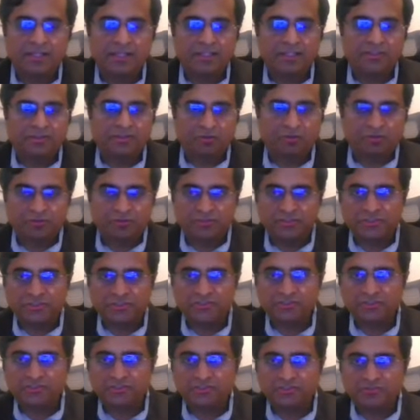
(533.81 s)
in order
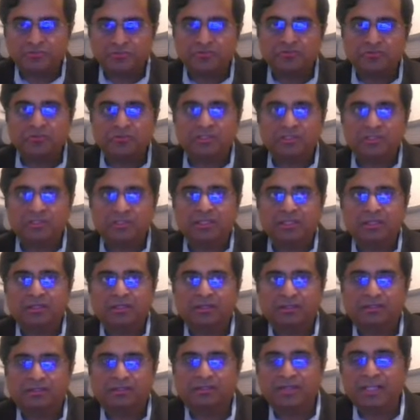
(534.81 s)
to do the
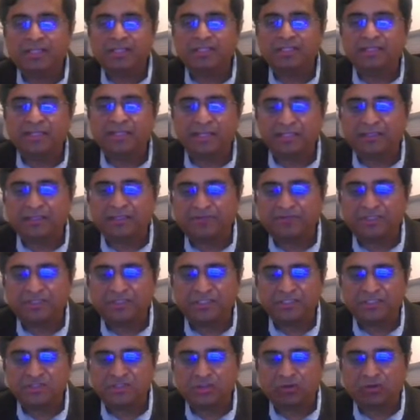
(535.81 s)
daily
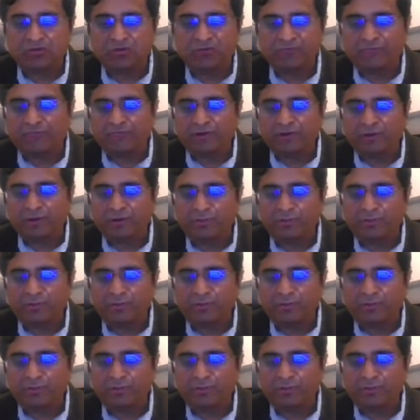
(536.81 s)
activities of